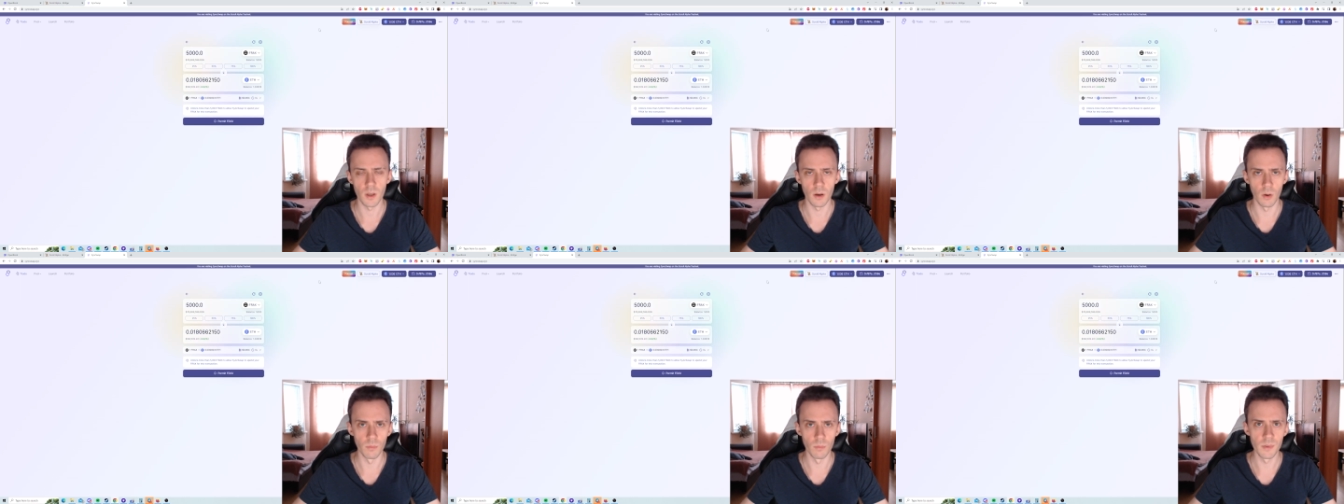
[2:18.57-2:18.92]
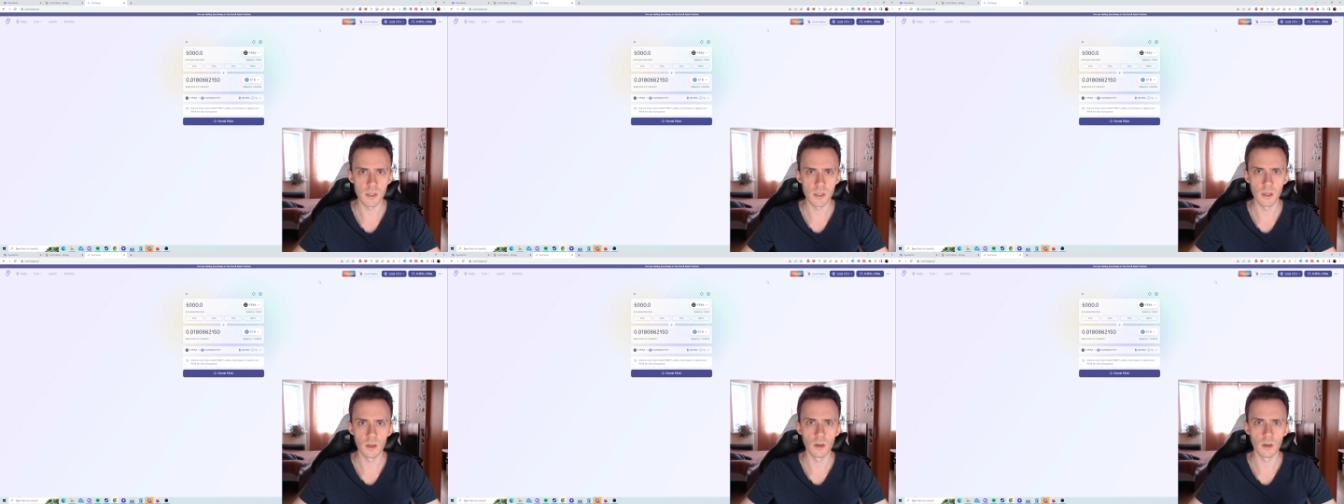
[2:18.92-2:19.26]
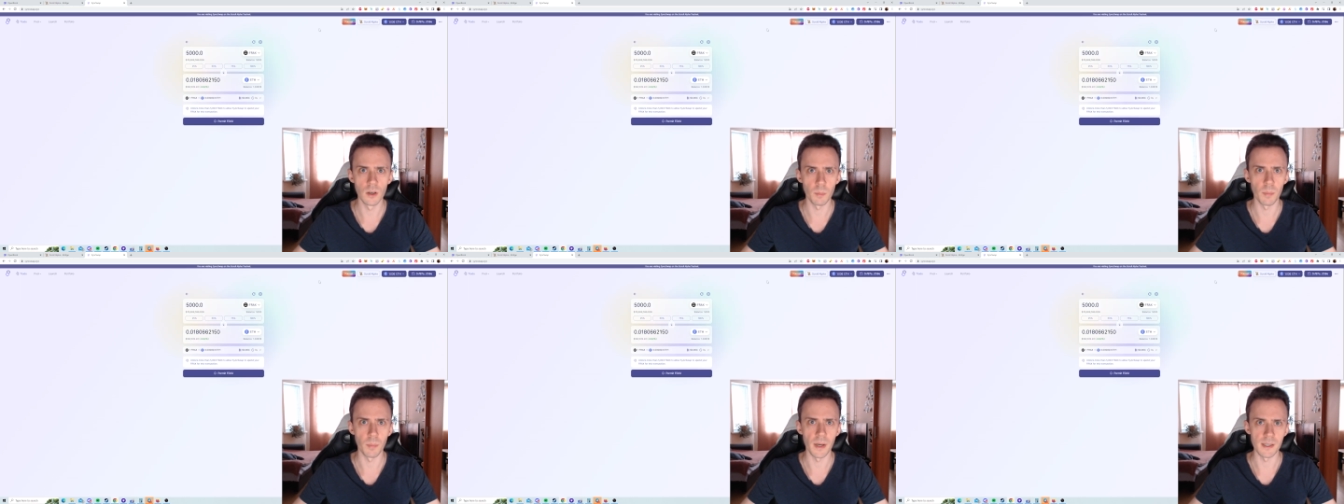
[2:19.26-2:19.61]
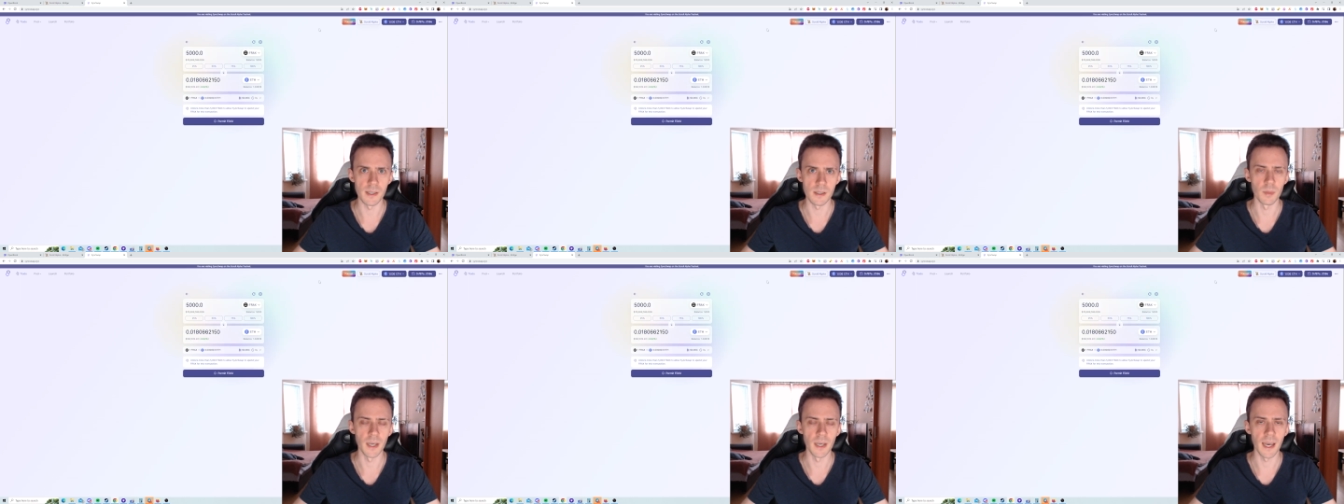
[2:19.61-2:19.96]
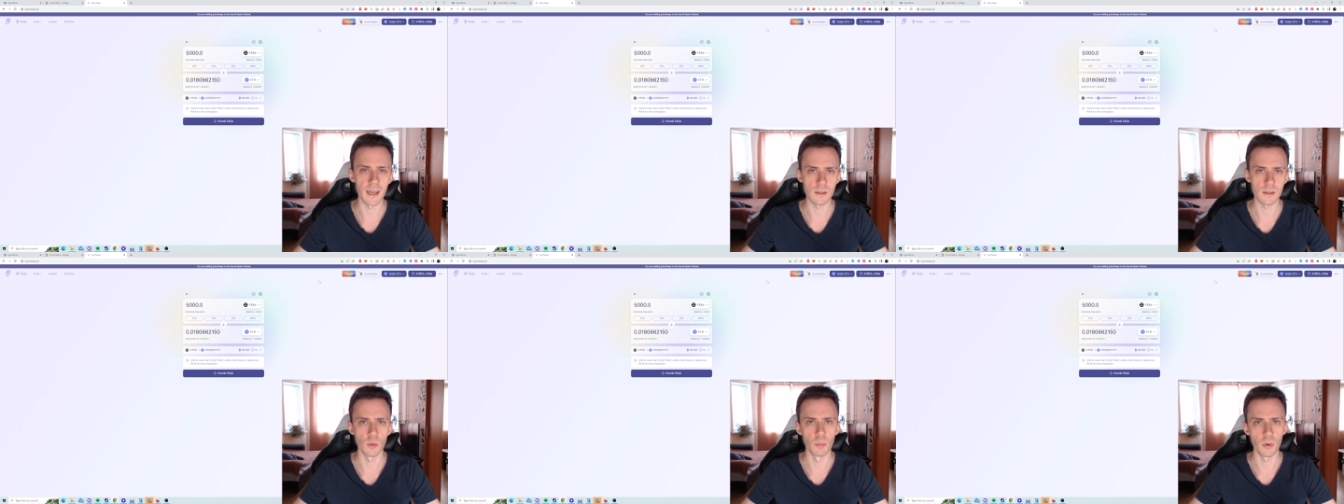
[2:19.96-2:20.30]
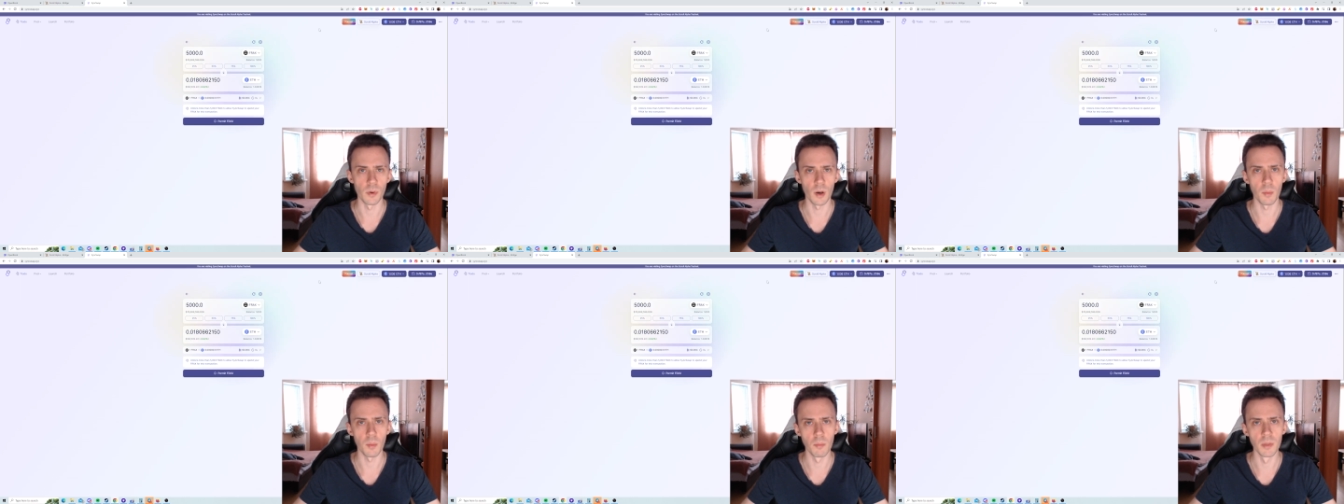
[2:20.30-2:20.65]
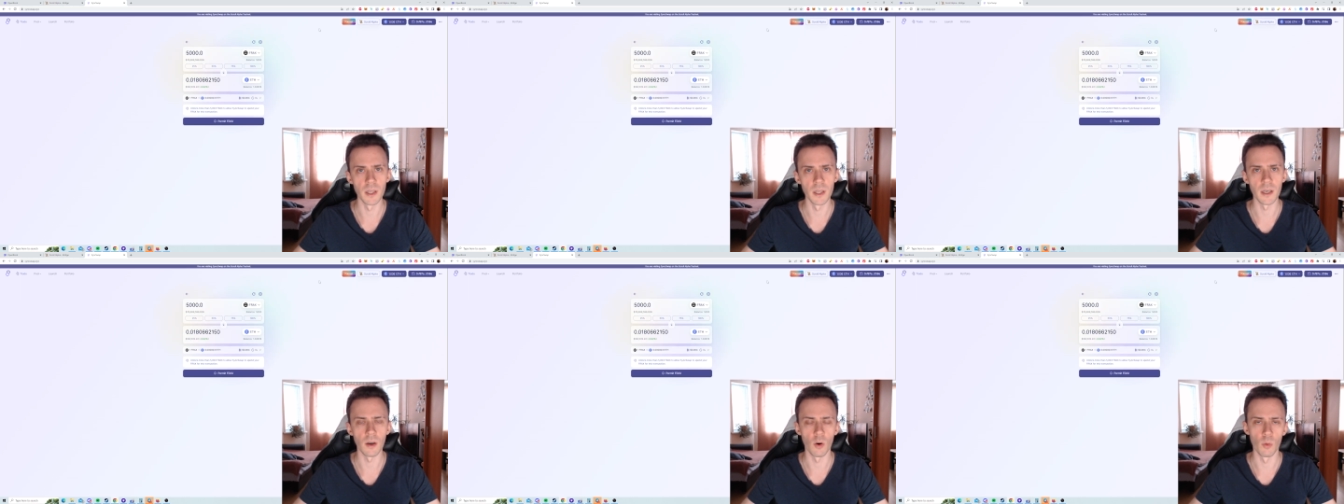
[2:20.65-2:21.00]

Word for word: Obviously you're gonna pay some gas, so probably